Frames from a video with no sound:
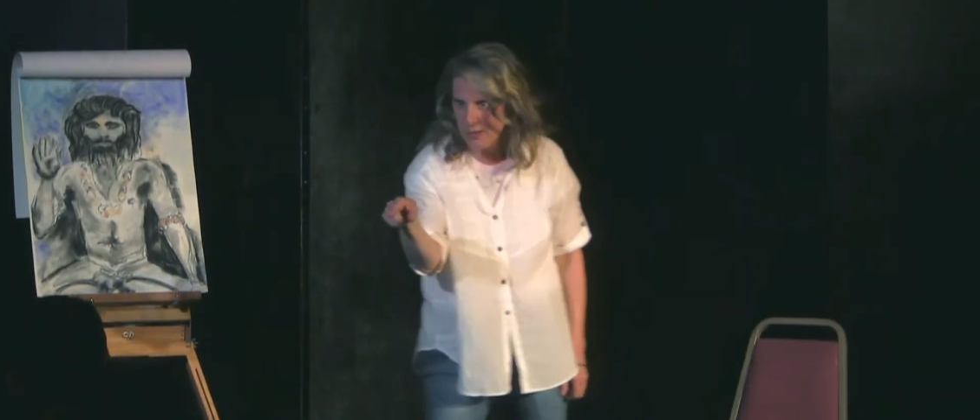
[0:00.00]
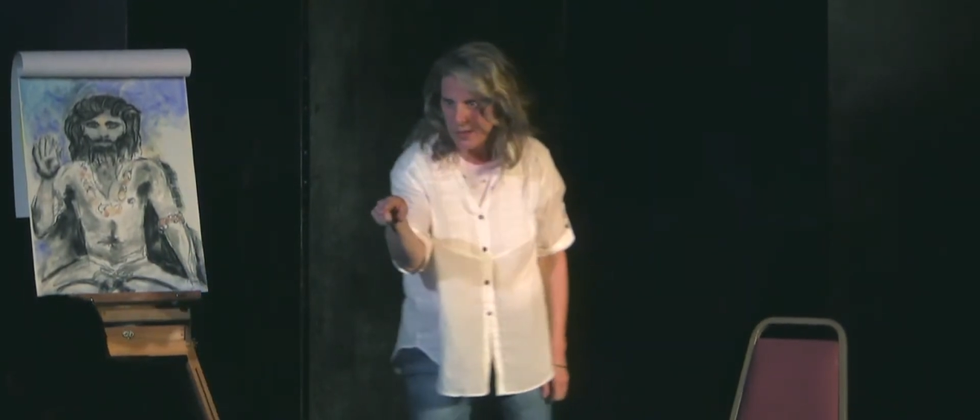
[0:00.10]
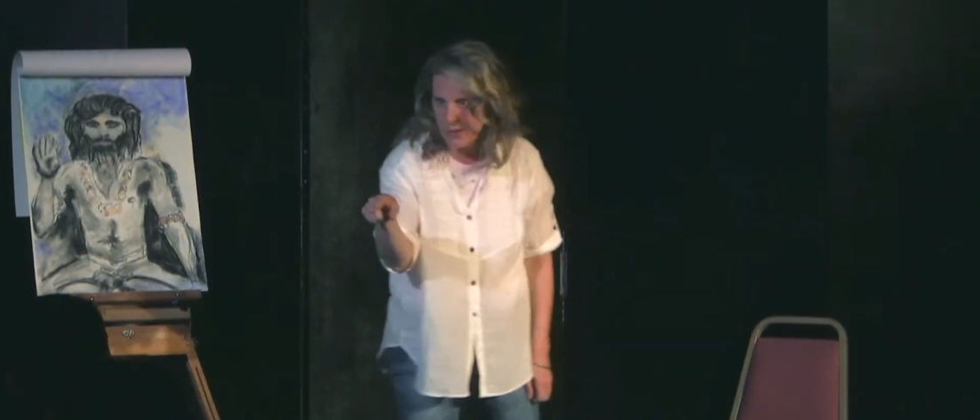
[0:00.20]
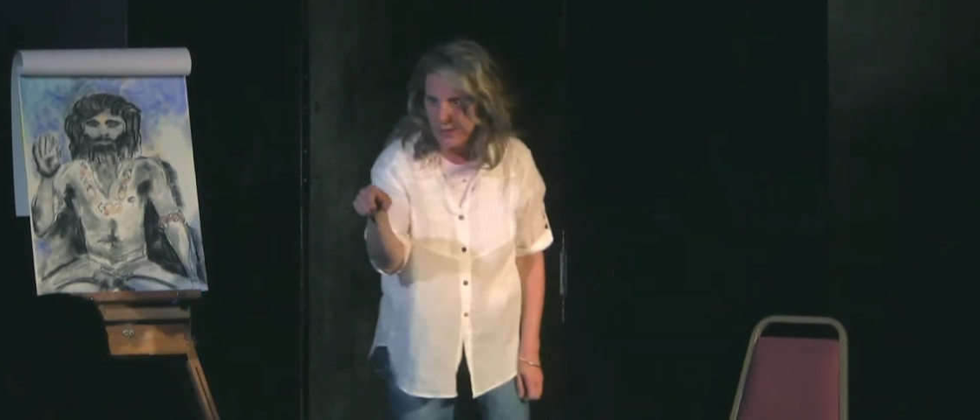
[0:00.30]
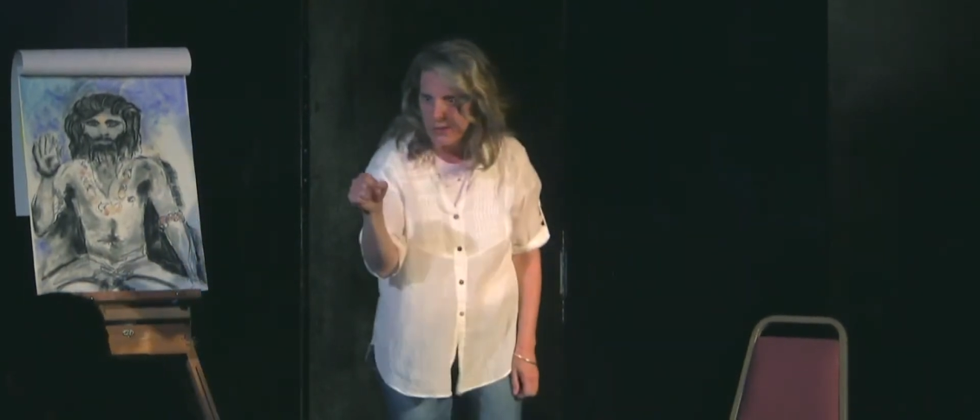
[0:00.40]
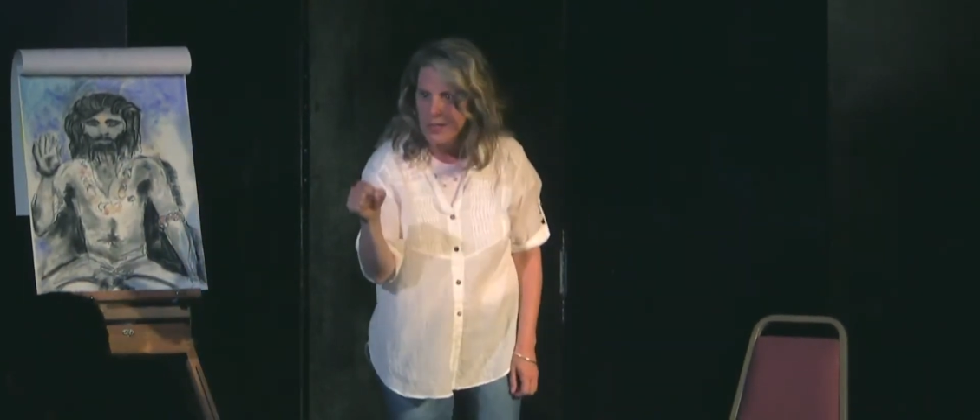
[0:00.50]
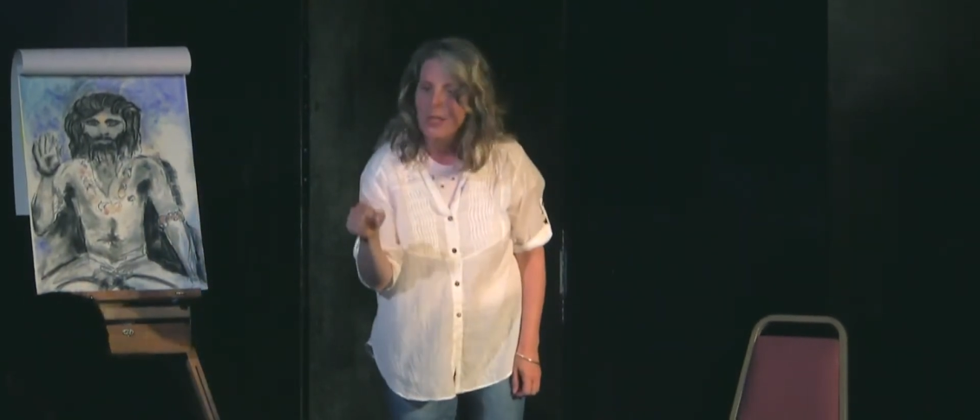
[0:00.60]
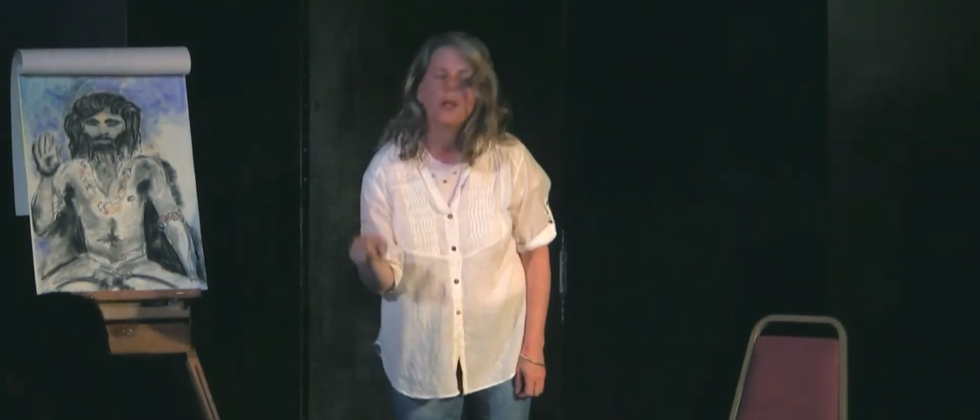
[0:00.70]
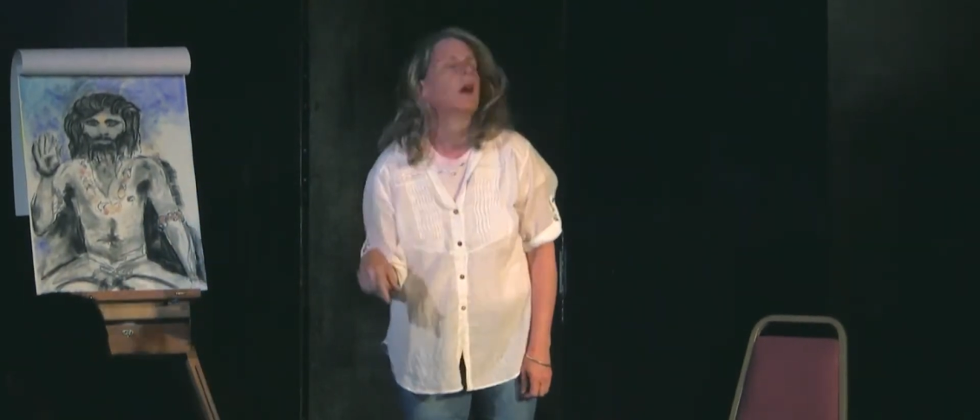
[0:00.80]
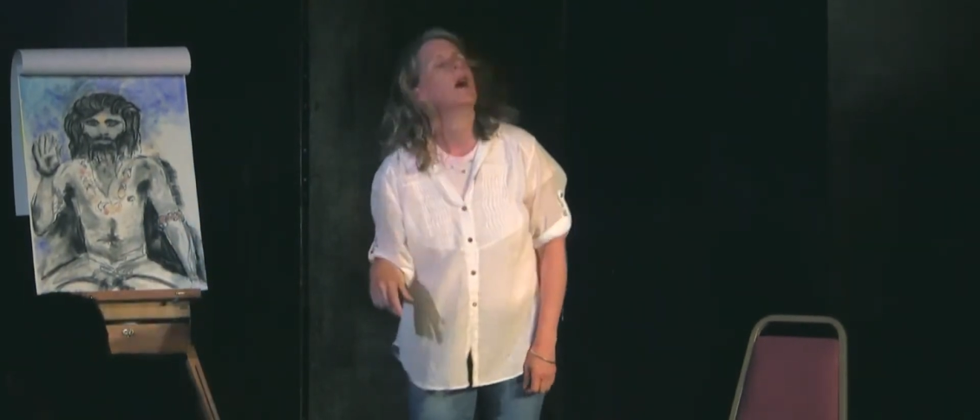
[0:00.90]
Yeah.
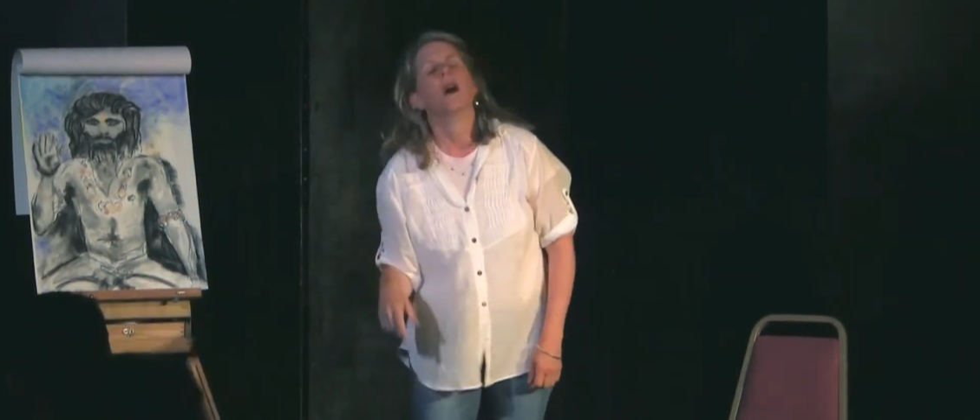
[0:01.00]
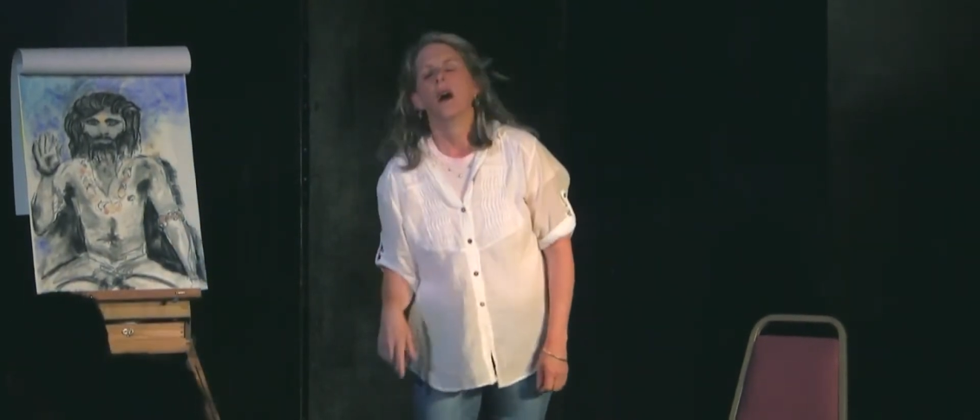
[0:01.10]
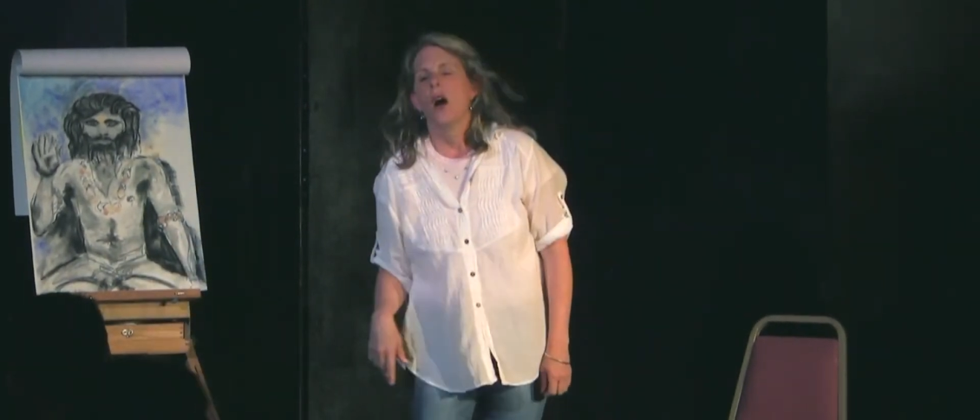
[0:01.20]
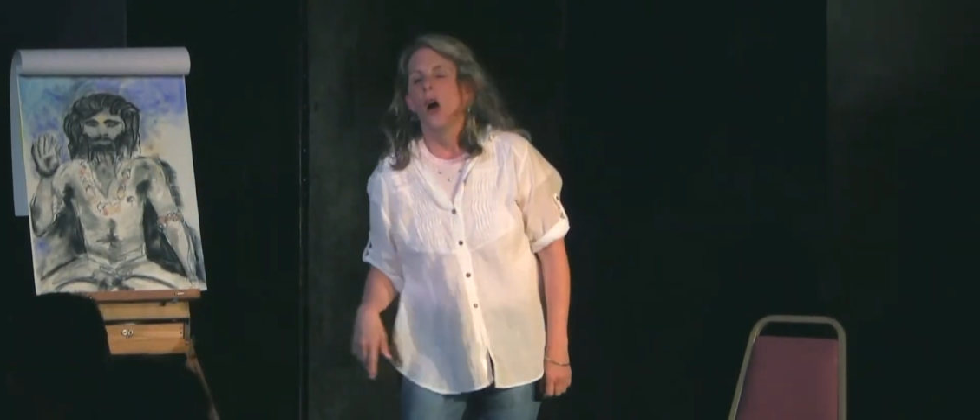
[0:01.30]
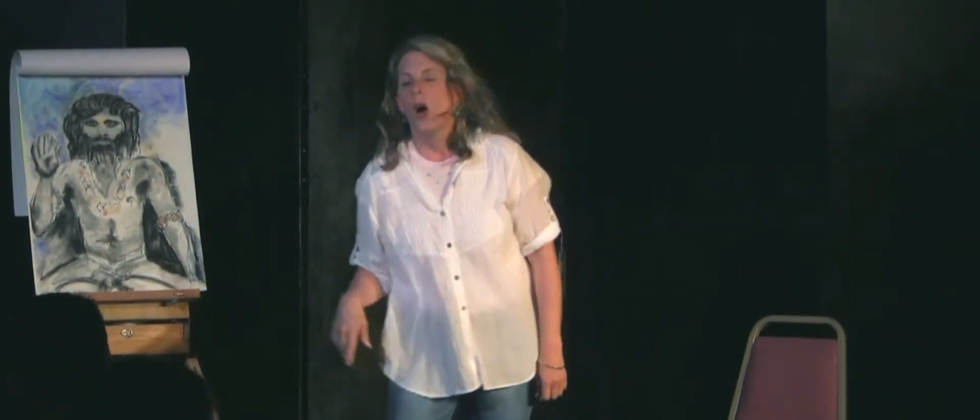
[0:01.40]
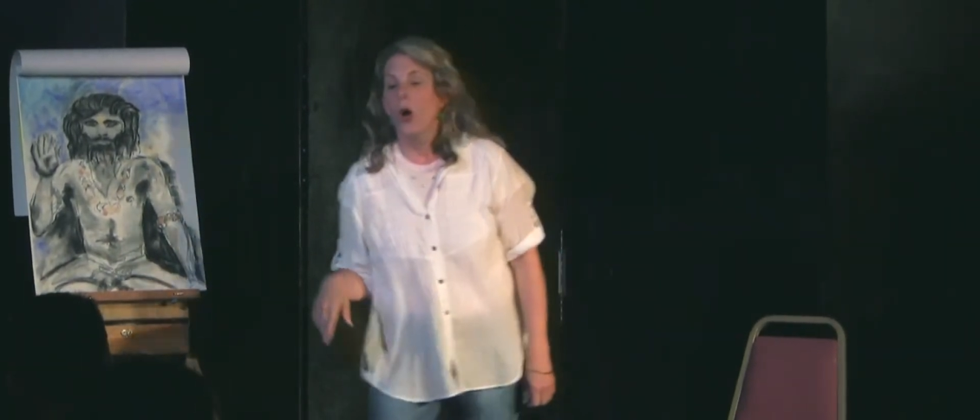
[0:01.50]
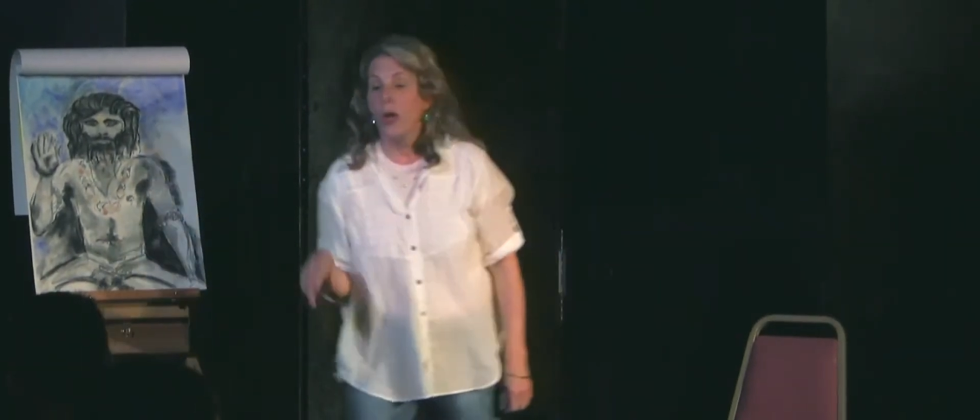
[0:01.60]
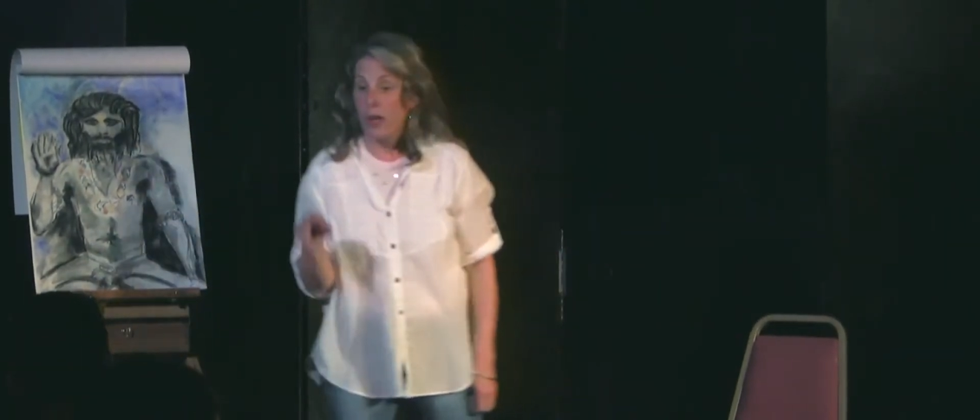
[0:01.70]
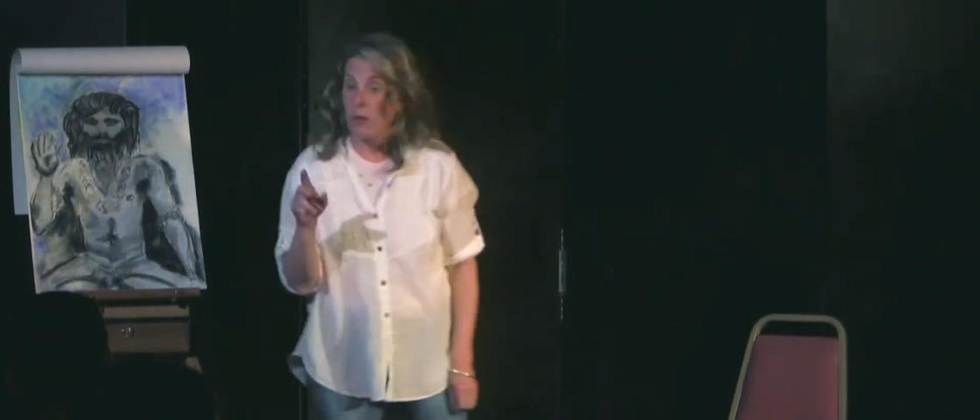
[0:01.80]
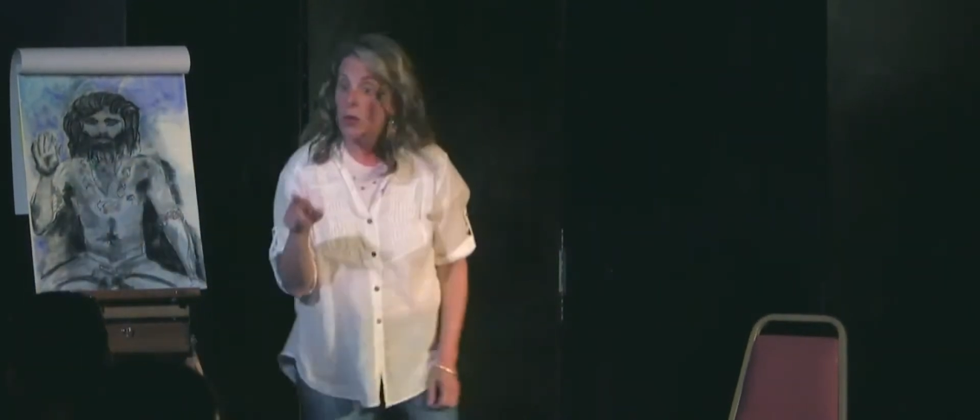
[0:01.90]

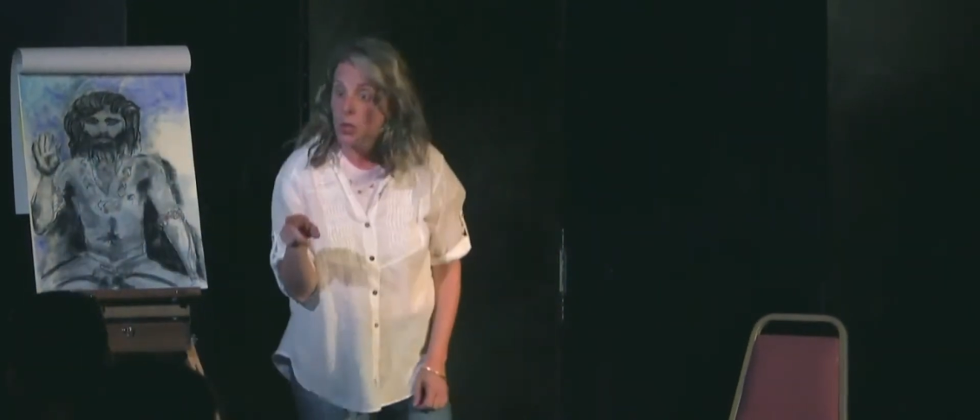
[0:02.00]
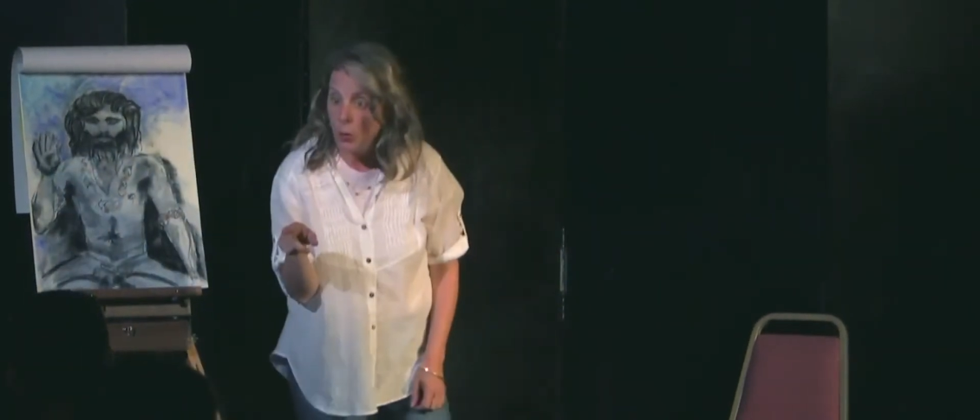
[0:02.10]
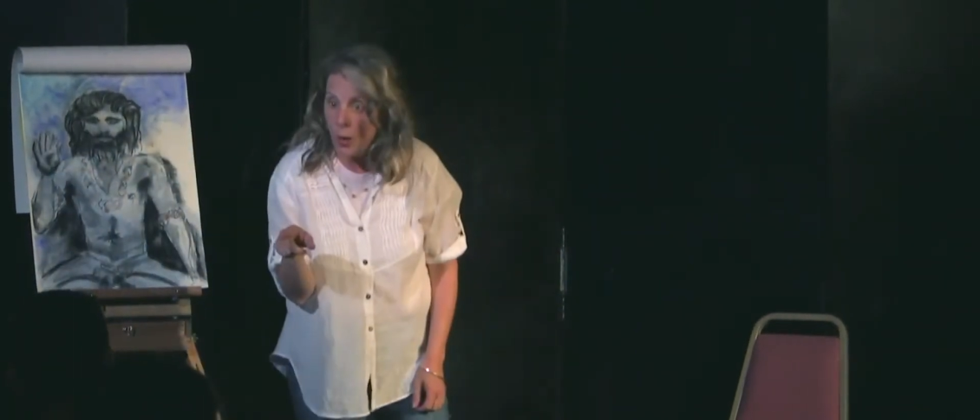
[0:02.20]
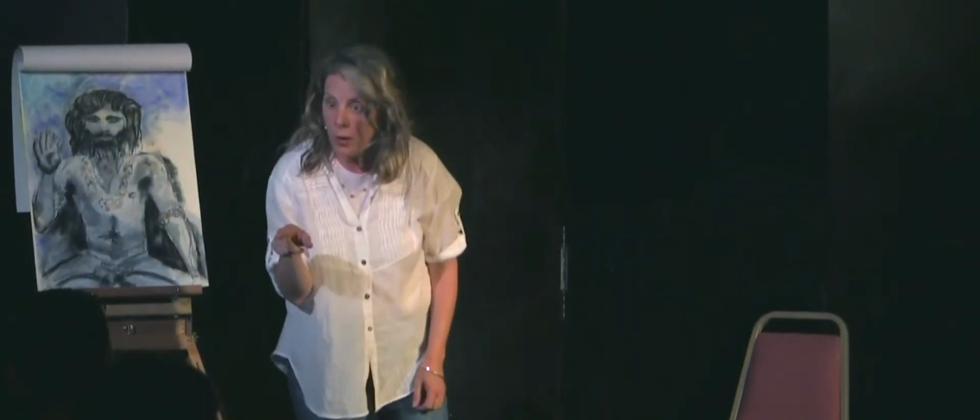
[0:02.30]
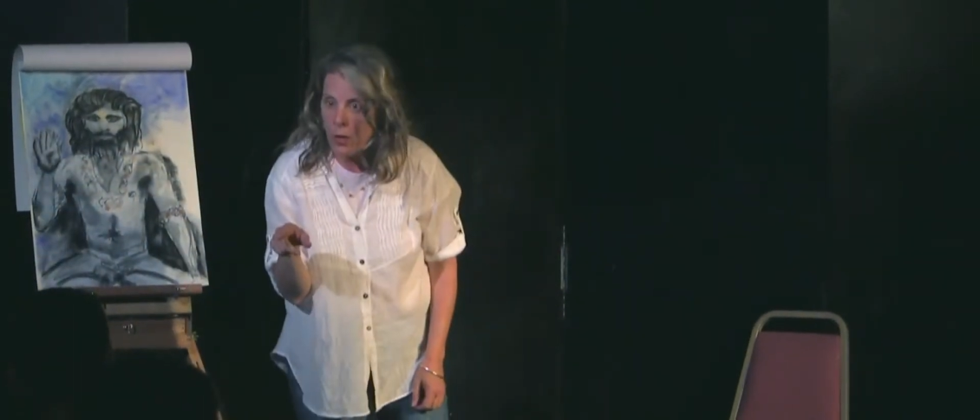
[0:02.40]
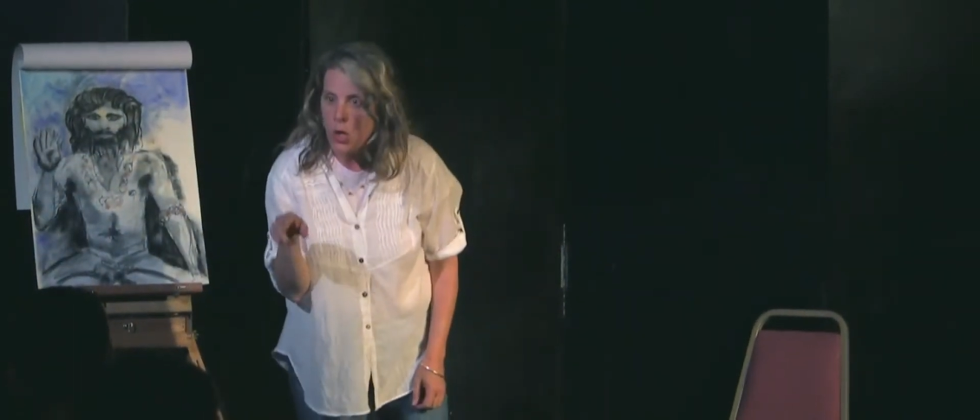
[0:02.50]
Okay, you know what?